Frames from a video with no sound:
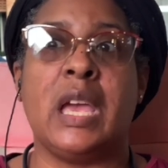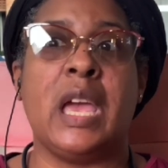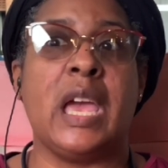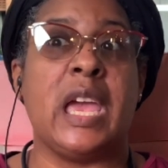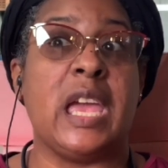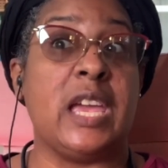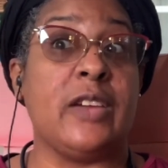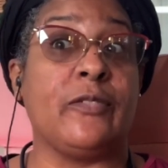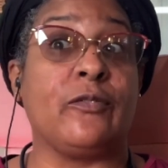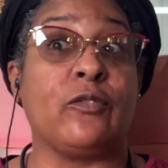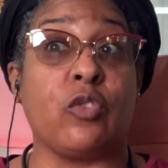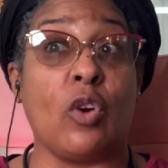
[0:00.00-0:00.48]

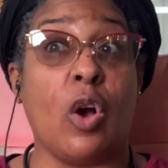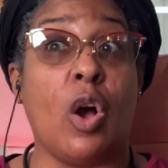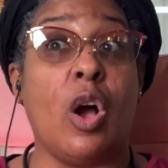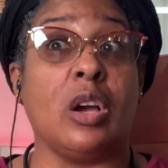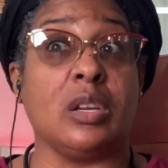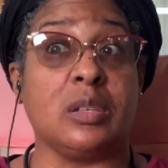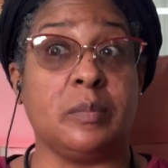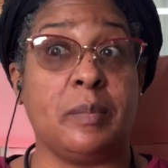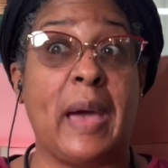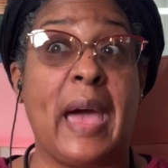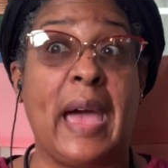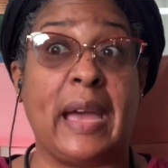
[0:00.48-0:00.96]
it
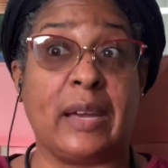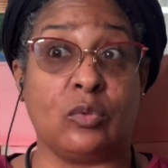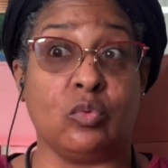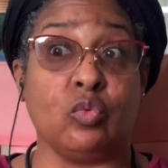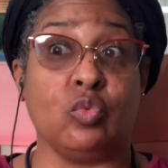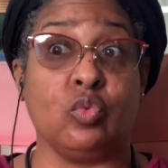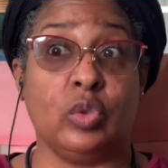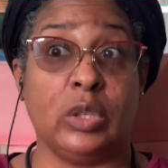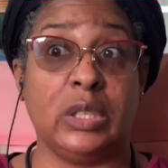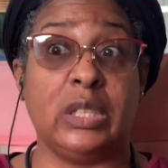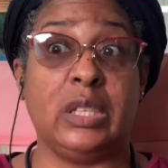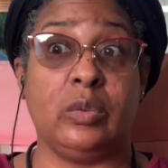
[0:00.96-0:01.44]
frogged back
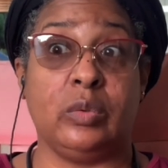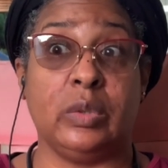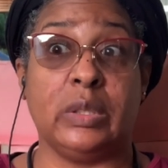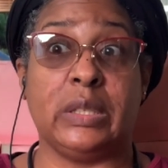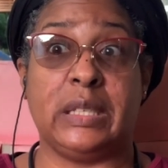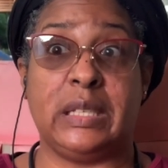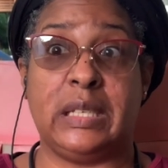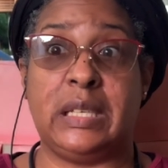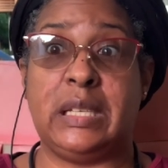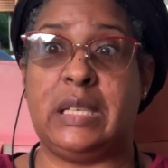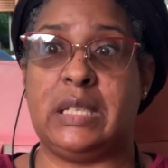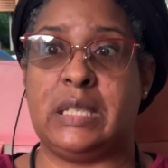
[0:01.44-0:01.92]
really,
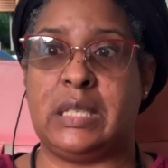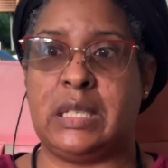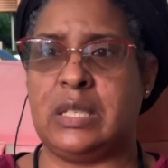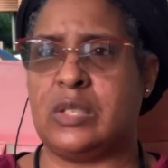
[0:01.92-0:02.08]
really easy.